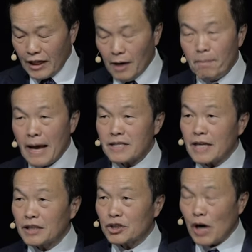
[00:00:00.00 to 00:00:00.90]
in the
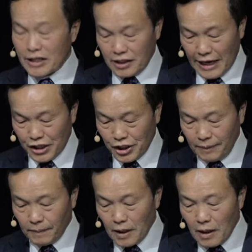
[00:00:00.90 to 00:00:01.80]
Message
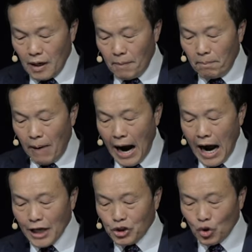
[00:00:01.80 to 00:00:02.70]
translation,
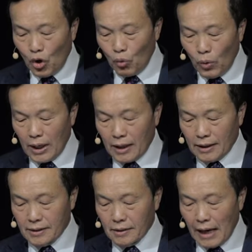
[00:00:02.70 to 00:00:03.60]
by your
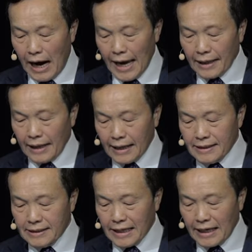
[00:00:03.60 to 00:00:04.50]
words, I can
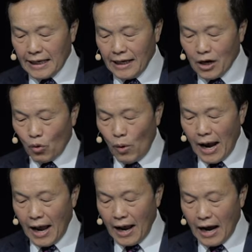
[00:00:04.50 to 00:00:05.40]
see
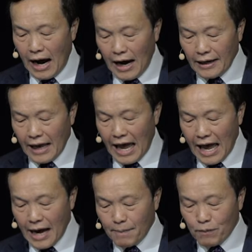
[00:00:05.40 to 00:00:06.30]
where I
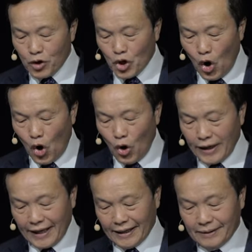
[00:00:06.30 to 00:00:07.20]
am
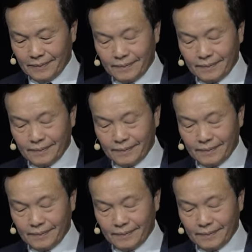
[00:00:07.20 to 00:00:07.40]
going.